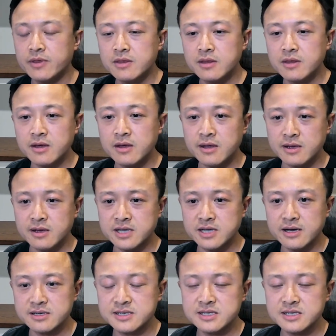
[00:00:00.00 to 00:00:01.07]
the
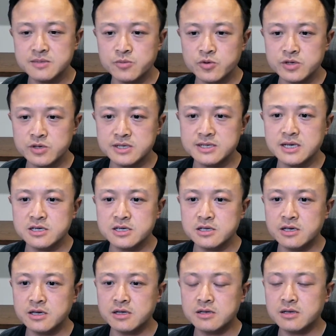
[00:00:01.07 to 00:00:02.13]
entire system would
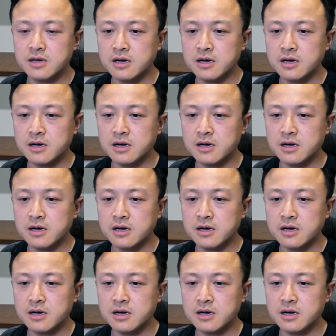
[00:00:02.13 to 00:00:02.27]
essentially